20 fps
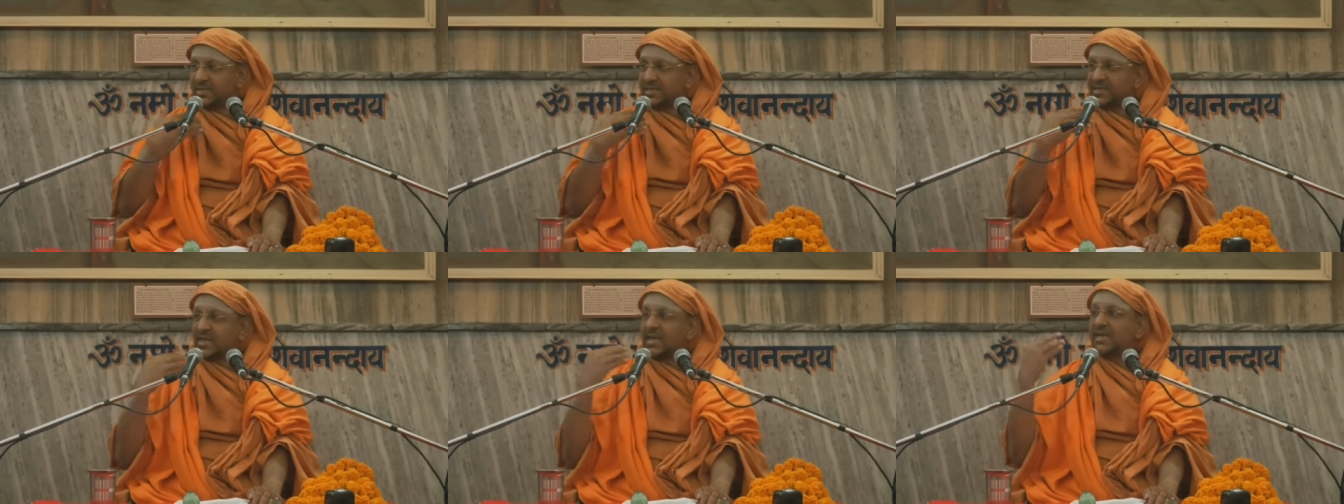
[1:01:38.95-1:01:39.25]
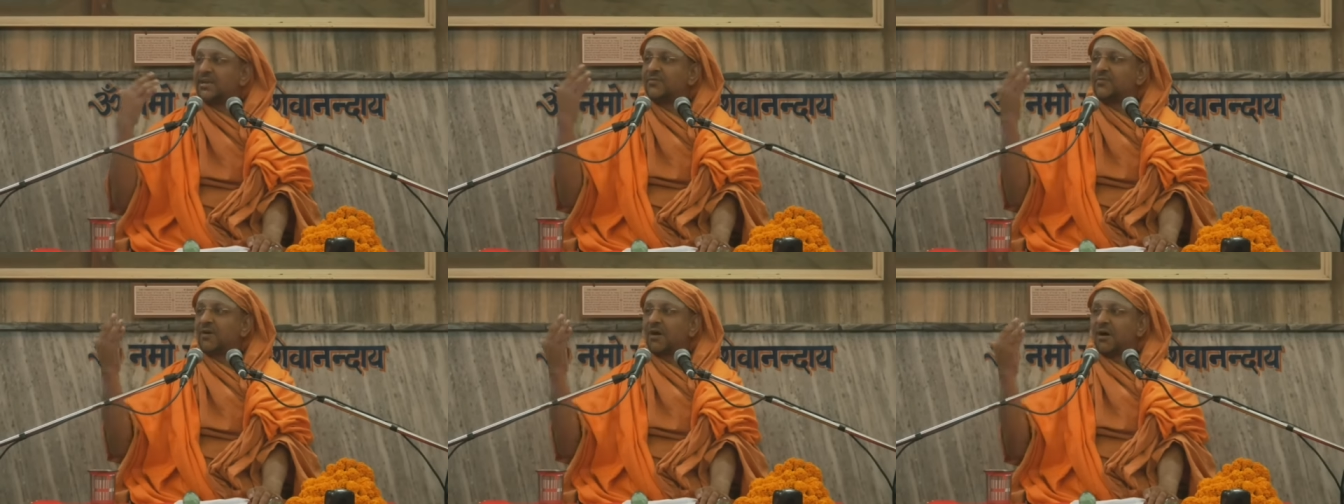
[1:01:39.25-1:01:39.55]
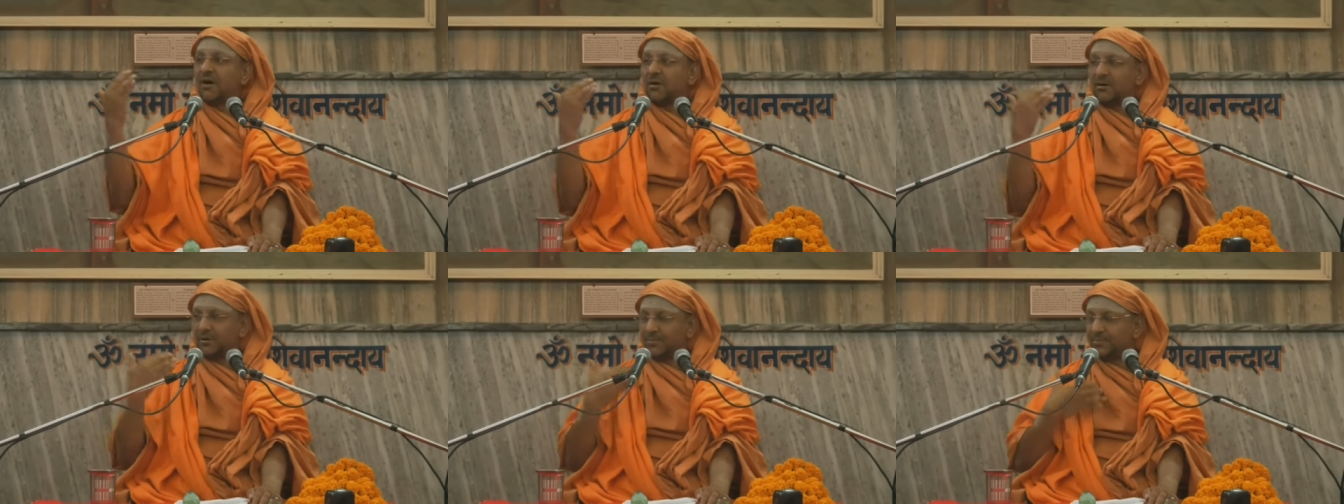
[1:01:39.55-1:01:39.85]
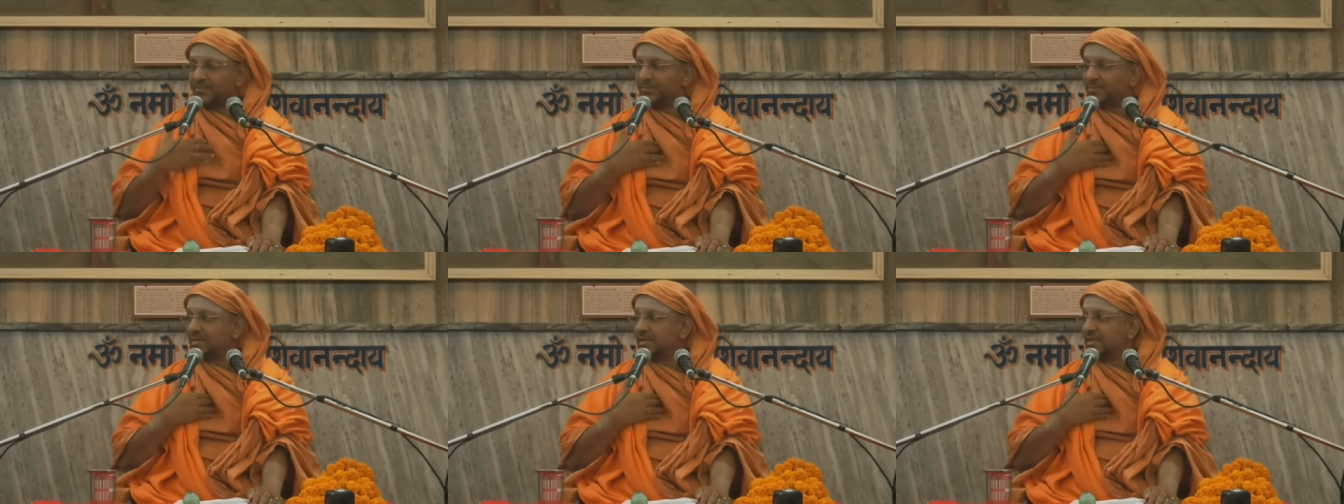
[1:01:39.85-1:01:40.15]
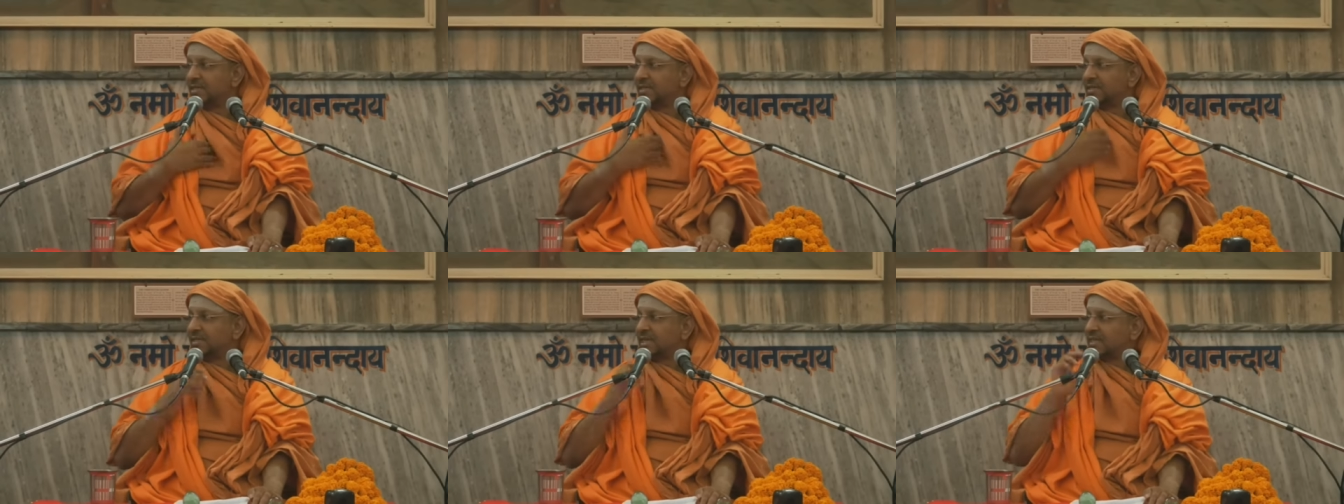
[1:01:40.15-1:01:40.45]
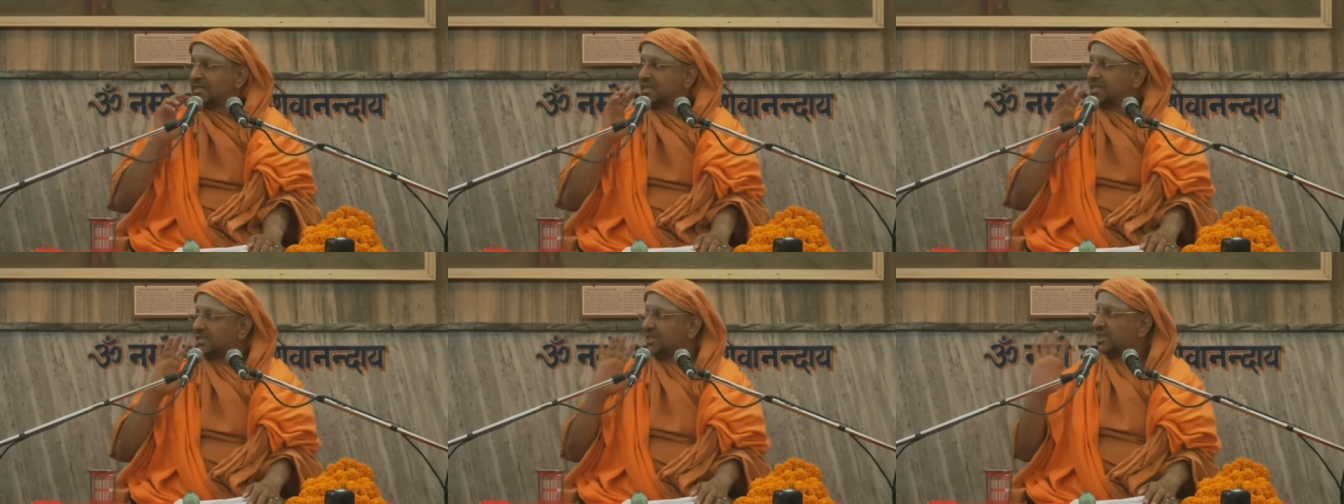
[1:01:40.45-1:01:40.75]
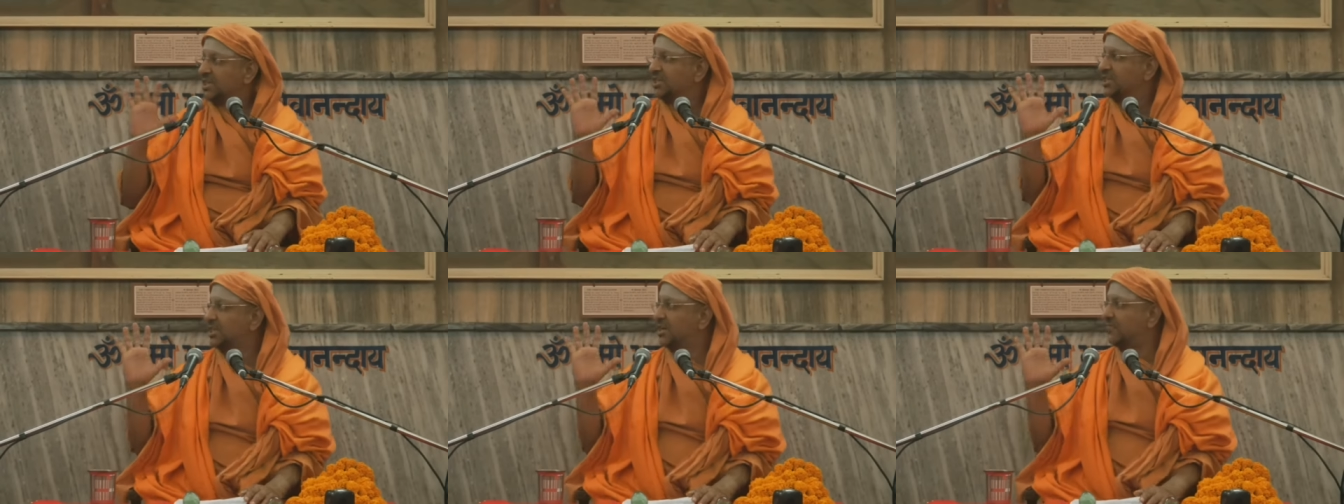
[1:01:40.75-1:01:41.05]
Saivaham, nacha
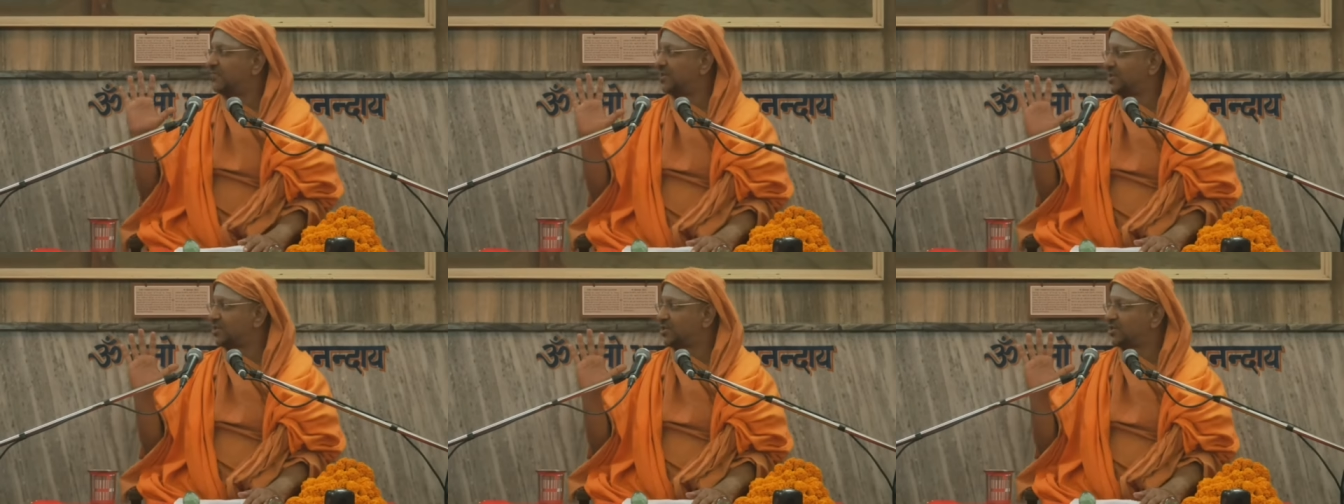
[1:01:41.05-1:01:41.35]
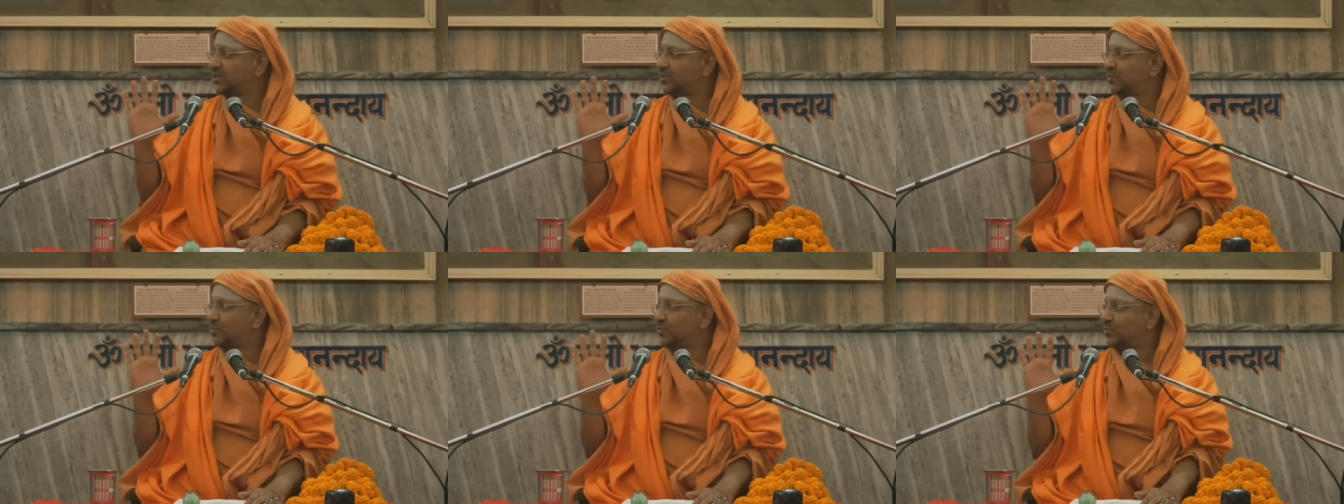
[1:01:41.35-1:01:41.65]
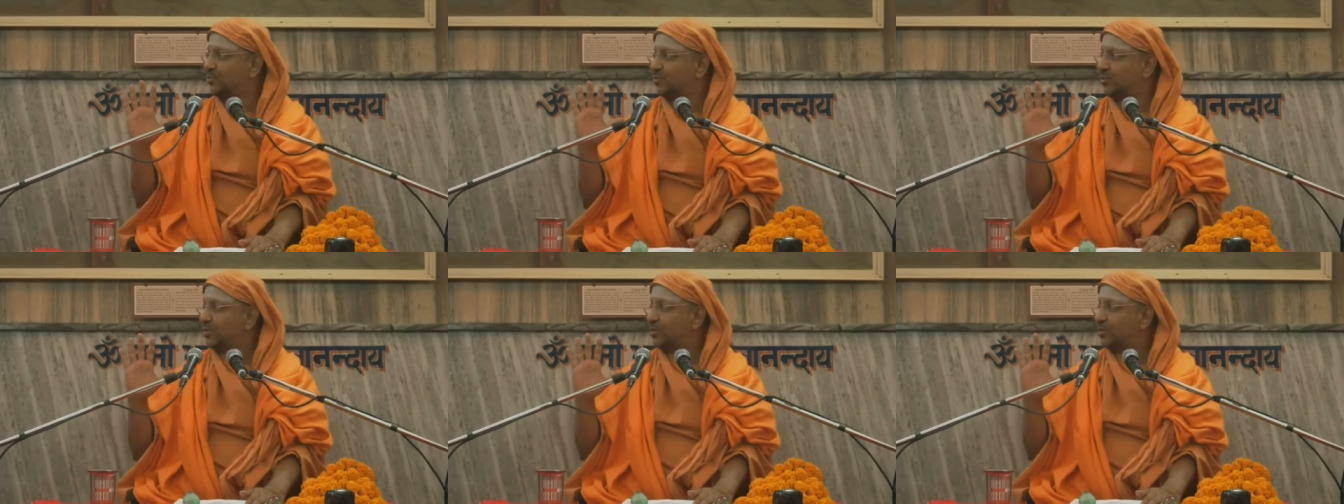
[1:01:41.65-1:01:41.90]
drishya vastu.